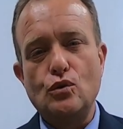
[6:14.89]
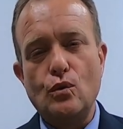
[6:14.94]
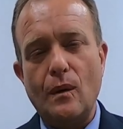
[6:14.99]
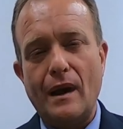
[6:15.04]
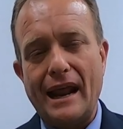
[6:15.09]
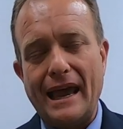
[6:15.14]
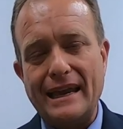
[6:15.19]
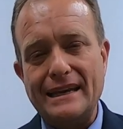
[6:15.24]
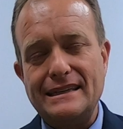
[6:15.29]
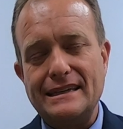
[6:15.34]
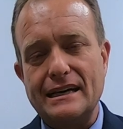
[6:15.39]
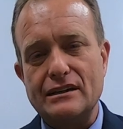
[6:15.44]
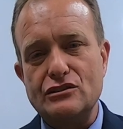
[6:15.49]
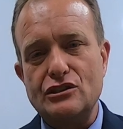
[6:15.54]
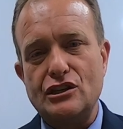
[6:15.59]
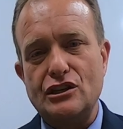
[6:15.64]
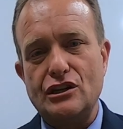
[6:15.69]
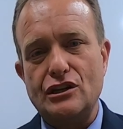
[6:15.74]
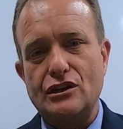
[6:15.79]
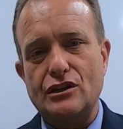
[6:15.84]
what I tell
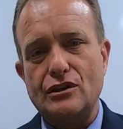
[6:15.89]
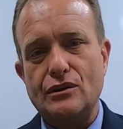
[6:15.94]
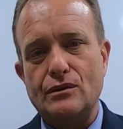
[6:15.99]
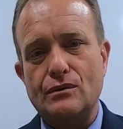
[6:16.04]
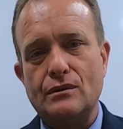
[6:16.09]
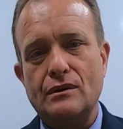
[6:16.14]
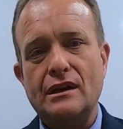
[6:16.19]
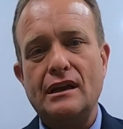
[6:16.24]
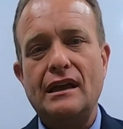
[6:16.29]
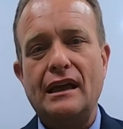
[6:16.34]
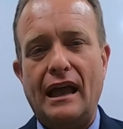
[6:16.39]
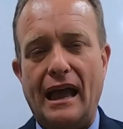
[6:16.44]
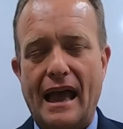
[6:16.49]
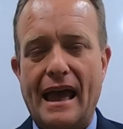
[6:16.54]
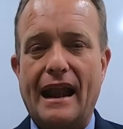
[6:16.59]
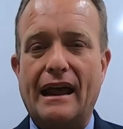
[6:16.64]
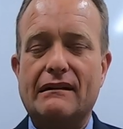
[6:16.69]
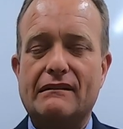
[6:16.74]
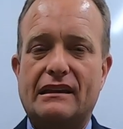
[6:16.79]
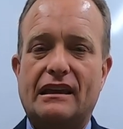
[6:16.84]
you to do,
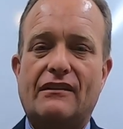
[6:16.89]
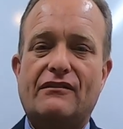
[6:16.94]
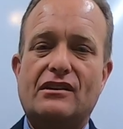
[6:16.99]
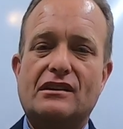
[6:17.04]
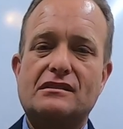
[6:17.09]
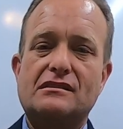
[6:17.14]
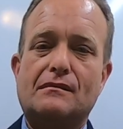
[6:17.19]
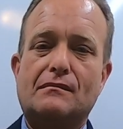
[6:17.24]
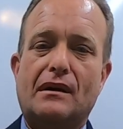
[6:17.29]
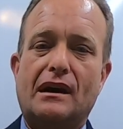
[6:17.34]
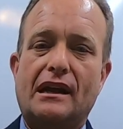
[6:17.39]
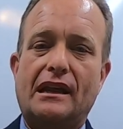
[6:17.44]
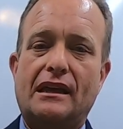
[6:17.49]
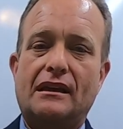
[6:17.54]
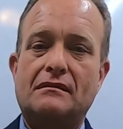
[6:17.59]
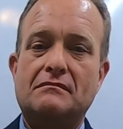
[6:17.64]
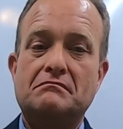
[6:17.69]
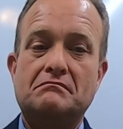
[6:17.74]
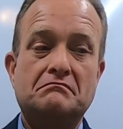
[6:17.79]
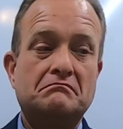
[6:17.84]
and I'll give you some money.